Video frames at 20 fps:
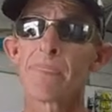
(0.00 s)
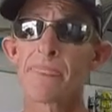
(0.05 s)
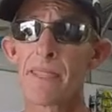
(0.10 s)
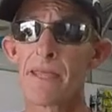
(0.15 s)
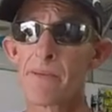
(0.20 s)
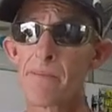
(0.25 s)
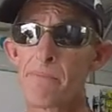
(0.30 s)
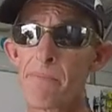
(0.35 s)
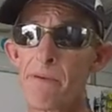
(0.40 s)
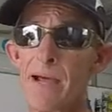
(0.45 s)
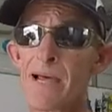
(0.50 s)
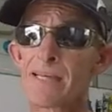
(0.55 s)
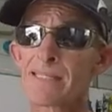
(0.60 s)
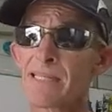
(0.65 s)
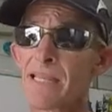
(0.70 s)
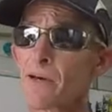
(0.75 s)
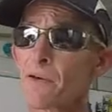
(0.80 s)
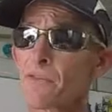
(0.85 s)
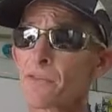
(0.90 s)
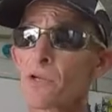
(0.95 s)
Then bass
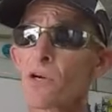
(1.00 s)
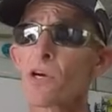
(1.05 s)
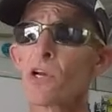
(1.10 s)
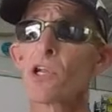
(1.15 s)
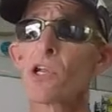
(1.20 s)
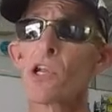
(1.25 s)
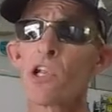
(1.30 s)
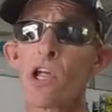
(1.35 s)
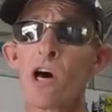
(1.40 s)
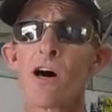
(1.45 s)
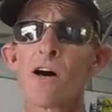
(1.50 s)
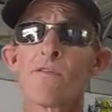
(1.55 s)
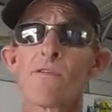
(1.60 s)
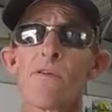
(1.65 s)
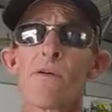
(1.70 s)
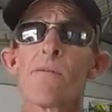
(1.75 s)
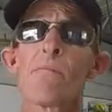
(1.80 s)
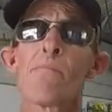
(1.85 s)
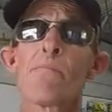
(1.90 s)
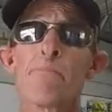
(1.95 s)
out there love
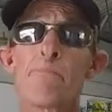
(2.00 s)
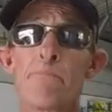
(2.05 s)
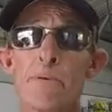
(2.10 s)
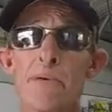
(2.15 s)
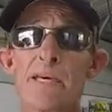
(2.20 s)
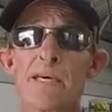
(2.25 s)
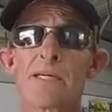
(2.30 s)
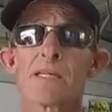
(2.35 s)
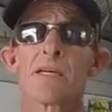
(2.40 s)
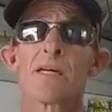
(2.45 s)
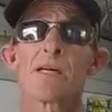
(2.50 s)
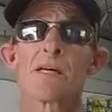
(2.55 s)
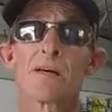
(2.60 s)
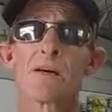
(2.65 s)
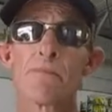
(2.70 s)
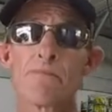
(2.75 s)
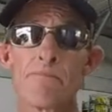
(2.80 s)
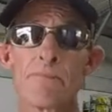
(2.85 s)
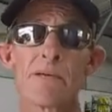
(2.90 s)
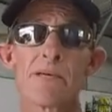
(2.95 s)
big
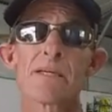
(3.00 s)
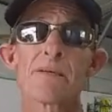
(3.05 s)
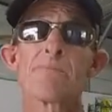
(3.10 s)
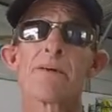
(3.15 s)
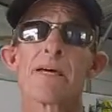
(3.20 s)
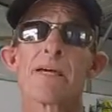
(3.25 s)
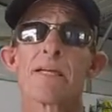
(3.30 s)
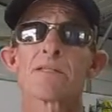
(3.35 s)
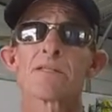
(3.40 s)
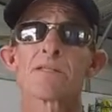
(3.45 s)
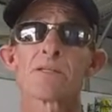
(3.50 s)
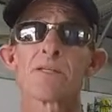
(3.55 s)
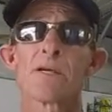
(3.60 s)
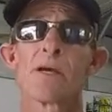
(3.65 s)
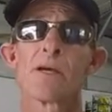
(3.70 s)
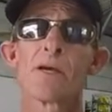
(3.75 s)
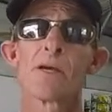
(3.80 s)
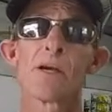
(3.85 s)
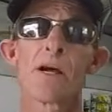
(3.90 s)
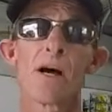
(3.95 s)
baits.
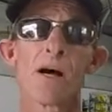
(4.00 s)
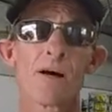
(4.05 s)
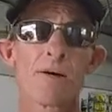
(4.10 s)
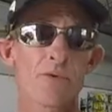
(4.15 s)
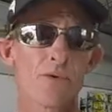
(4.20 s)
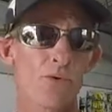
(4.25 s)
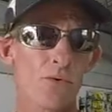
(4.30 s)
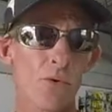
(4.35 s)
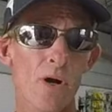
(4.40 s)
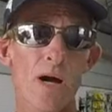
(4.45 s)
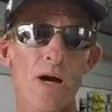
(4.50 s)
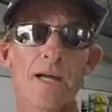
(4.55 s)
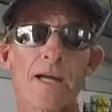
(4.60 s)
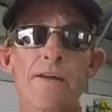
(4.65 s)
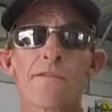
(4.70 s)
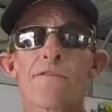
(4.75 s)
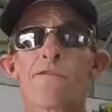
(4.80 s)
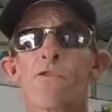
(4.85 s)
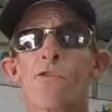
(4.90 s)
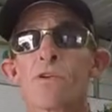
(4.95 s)
Try
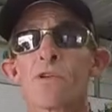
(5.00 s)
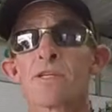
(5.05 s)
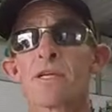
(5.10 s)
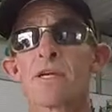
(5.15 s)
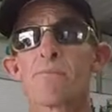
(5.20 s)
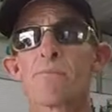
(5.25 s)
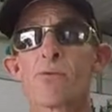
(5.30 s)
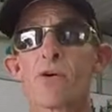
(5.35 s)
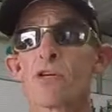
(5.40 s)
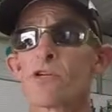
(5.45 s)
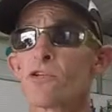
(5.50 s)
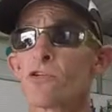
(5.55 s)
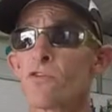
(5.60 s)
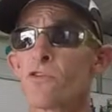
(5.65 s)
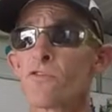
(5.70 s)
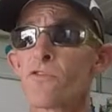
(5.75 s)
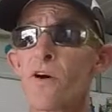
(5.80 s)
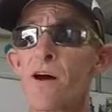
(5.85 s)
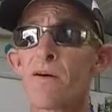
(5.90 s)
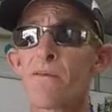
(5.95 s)
it,
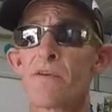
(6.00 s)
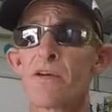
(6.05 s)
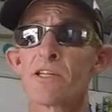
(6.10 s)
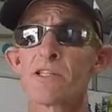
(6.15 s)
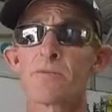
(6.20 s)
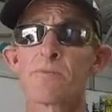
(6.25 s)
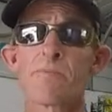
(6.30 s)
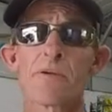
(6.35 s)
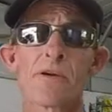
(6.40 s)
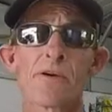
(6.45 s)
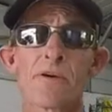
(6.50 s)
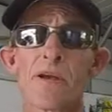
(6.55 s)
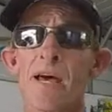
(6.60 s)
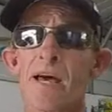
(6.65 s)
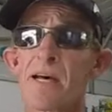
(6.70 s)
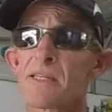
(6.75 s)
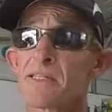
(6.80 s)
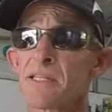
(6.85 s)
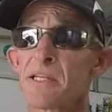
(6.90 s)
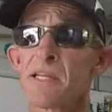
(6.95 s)
14.25-inch pure
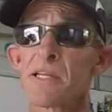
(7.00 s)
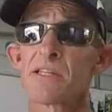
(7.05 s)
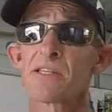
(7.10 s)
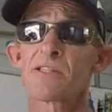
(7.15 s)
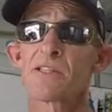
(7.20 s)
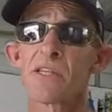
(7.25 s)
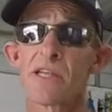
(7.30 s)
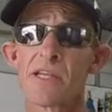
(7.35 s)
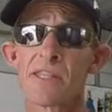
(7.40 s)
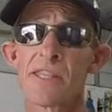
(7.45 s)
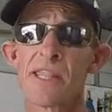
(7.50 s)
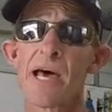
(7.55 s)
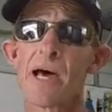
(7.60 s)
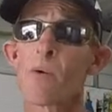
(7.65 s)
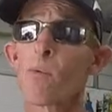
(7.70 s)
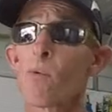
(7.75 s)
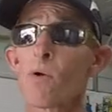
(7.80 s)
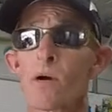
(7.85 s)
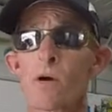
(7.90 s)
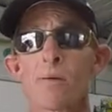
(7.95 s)
nastiness in
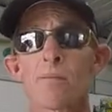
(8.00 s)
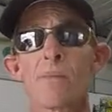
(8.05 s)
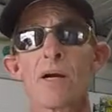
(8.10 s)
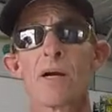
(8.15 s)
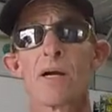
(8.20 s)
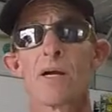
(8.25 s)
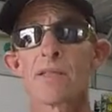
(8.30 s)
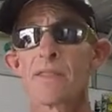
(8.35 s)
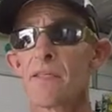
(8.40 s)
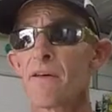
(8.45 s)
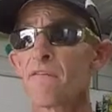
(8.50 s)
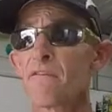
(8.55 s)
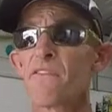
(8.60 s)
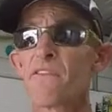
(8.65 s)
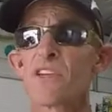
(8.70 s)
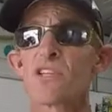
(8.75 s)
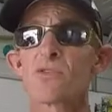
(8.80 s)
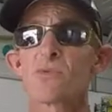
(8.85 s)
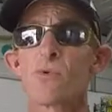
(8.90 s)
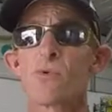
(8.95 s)
that worm. Then
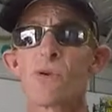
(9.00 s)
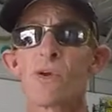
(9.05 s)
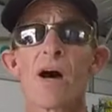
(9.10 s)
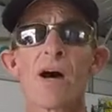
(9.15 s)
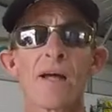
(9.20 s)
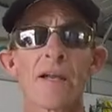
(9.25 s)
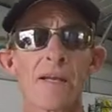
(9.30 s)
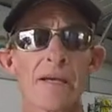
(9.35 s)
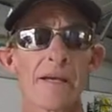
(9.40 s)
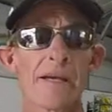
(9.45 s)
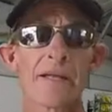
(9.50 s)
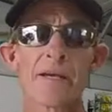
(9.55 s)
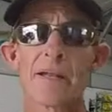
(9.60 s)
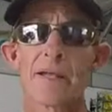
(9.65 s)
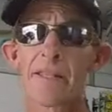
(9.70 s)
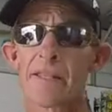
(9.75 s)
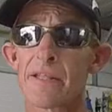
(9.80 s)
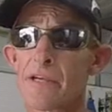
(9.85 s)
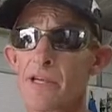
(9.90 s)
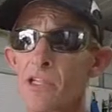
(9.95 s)
fish will annihilate it.
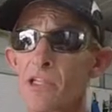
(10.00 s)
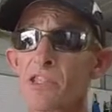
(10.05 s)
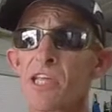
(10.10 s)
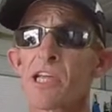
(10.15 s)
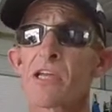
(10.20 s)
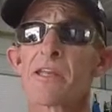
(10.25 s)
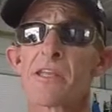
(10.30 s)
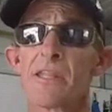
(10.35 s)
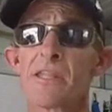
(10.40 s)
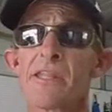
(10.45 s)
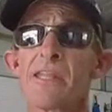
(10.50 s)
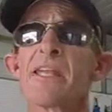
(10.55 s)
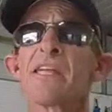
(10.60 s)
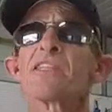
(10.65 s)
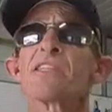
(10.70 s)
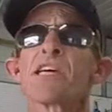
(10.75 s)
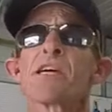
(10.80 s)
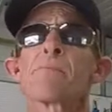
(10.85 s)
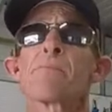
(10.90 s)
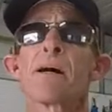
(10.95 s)
And the
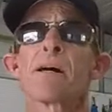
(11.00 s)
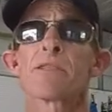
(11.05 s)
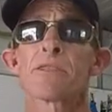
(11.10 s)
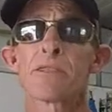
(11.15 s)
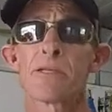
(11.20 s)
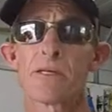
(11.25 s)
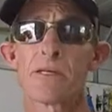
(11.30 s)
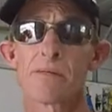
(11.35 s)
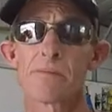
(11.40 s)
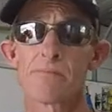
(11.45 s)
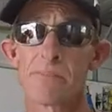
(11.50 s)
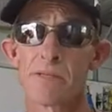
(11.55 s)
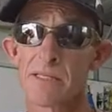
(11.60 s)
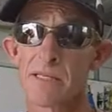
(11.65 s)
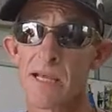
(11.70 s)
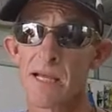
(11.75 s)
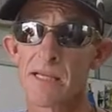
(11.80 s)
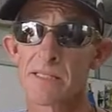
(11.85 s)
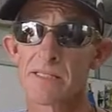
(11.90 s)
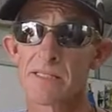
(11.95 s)
neat thing about the Big
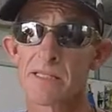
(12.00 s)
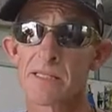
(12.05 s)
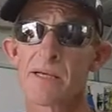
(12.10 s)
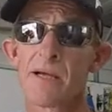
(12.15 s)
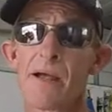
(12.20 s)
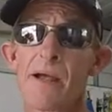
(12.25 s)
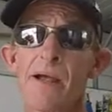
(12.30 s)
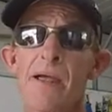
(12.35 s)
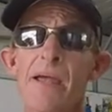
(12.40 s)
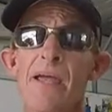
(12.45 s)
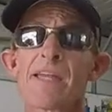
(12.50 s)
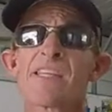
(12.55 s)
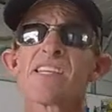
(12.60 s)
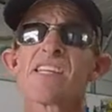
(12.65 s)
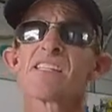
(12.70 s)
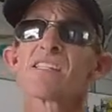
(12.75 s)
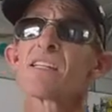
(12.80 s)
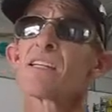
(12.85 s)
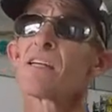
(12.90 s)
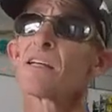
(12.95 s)
Nasty, it
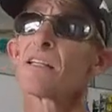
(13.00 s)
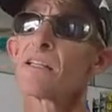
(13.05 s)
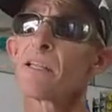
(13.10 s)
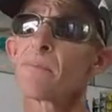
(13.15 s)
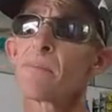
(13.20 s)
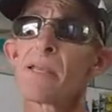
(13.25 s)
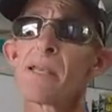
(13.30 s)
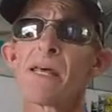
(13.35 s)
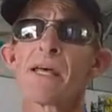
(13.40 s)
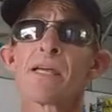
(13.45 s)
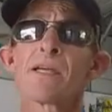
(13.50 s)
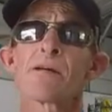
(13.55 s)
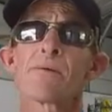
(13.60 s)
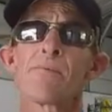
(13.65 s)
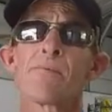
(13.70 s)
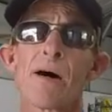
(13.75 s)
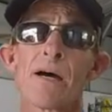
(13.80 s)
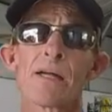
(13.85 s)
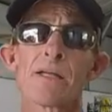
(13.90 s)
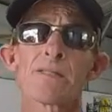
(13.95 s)
doesn't eliminate your
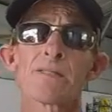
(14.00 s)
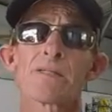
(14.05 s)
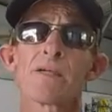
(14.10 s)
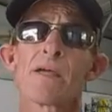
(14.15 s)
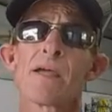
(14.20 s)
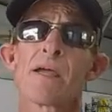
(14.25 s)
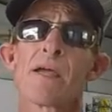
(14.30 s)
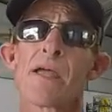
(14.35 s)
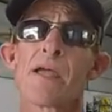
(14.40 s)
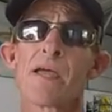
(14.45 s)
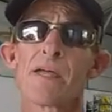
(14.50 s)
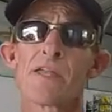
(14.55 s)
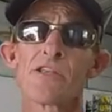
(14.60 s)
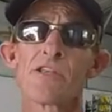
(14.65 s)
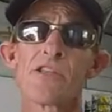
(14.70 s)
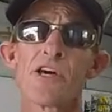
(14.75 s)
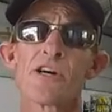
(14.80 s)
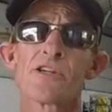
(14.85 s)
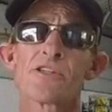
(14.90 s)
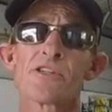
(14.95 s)
bites. It
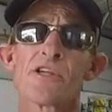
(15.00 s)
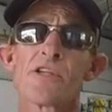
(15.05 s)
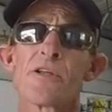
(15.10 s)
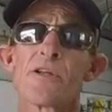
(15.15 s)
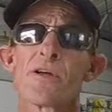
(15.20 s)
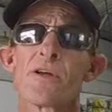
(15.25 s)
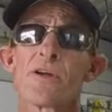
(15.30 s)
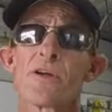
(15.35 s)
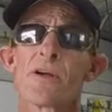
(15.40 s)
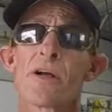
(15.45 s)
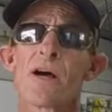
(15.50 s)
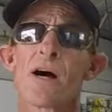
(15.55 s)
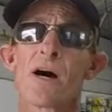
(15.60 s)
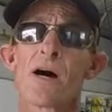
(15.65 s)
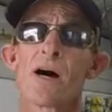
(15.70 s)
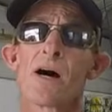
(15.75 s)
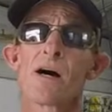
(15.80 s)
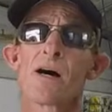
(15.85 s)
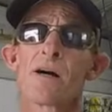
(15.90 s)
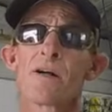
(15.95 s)
doesn't.
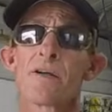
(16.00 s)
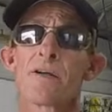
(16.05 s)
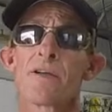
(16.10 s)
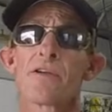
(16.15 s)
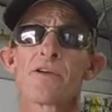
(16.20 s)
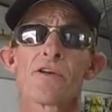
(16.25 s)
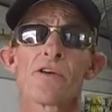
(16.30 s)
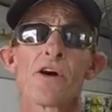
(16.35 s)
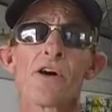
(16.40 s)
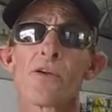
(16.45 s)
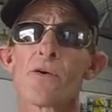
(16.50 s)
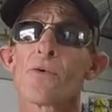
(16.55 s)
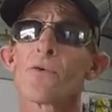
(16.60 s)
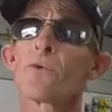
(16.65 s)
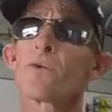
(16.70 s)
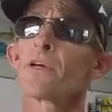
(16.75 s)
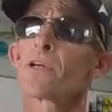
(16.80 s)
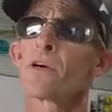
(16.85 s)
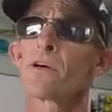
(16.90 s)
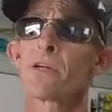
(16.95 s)
You're not
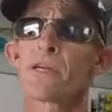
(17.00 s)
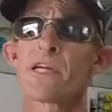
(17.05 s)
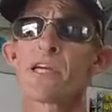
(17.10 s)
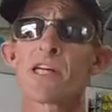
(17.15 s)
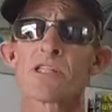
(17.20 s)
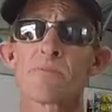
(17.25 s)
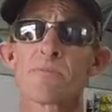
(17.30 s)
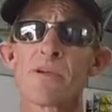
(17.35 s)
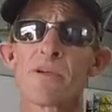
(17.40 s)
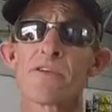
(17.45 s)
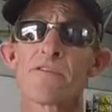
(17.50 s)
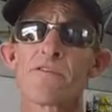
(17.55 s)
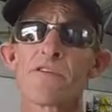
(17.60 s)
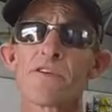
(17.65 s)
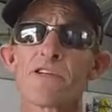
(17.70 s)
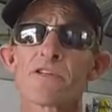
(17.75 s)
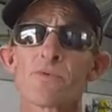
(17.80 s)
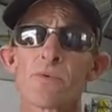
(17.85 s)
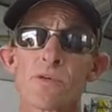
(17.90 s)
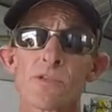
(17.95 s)
only going to catch big
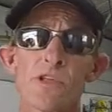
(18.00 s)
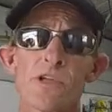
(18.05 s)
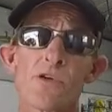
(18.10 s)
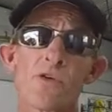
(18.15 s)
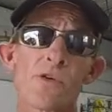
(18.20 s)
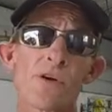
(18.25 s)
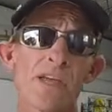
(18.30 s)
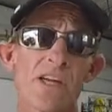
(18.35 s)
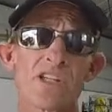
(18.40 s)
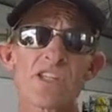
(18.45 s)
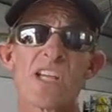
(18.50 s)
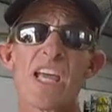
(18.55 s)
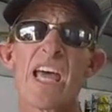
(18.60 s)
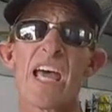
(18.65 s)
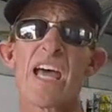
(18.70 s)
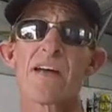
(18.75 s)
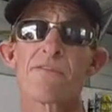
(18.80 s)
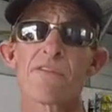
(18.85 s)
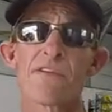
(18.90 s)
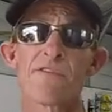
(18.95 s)
fish with it, you'll catch
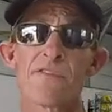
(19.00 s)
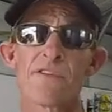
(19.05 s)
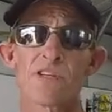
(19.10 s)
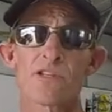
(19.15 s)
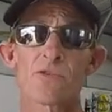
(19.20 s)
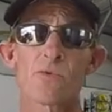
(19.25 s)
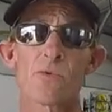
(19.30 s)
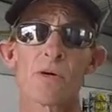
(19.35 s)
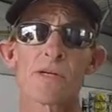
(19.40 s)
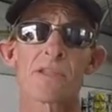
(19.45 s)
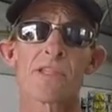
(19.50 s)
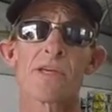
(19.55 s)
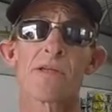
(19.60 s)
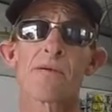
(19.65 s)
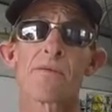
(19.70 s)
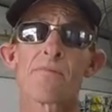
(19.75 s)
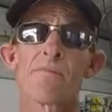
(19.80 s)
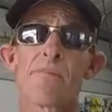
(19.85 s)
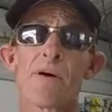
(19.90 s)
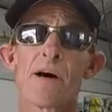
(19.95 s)
every fish with it,
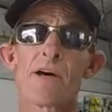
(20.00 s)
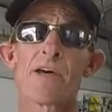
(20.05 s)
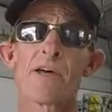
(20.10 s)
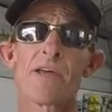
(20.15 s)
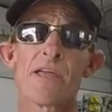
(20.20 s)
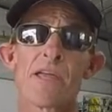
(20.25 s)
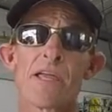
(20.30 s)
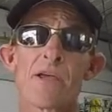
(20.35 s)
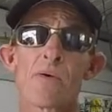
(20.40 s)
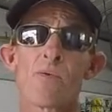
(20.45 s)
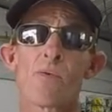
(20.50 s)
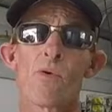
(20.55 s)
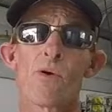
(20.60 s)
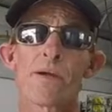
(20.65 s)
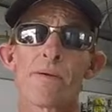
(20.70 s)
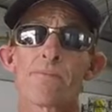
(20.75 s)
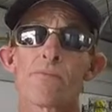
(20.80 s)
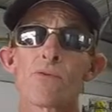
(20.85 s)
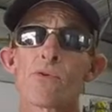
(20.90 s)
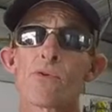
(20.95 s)
but it will
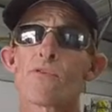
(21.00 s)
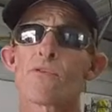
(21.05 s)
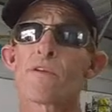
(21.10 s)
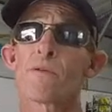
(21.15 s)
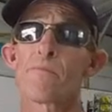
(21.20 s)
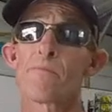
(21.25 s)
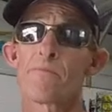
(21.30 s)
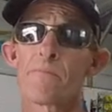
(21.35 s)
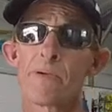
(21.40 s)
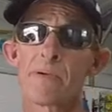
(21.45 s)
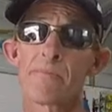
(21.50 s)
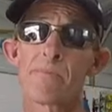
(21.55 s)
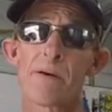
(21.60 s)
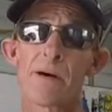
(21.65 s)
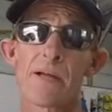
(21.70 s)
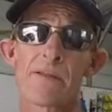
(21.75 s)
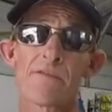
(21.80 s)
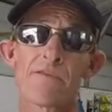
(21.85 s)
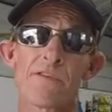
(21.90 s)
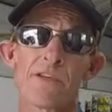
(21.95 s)
improve your big bite
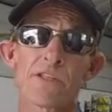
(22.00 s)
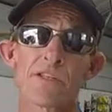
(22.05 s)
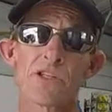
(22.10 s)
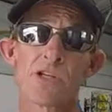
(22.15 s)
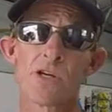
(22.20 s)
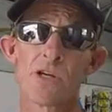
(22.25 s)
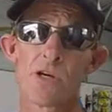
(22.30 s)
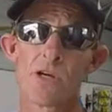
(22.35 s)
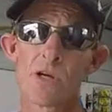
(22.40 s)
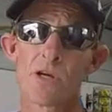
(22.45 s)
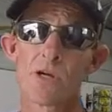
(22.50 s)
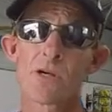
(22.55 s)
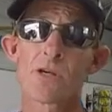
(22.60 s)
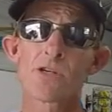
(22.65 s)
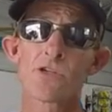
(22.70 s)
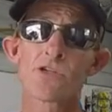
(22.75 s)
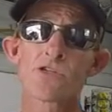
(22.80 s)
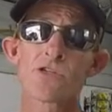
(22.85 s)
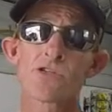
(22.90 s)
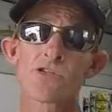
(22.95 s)
fish.
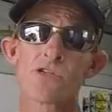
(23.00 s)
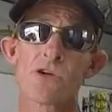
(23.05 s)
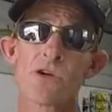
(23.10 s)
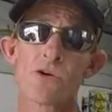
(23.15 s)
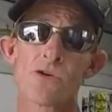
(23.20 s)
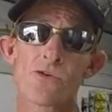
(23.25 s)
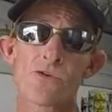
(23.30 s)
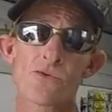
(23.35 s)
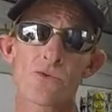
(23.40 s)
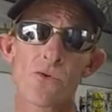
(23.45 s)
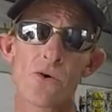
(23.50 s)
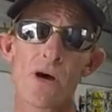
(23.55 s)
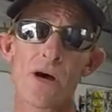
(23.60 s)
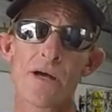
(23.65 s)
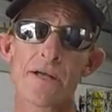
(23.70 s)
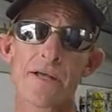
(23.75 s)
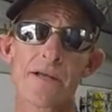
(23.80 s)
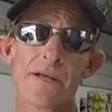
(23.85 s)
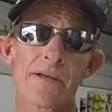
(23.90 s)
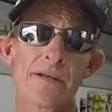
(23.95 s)
So try
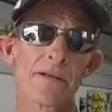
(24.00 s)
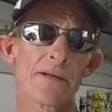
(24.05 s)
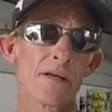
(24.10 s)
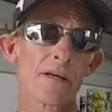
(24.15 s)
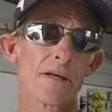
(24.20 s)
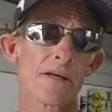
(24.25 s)
it.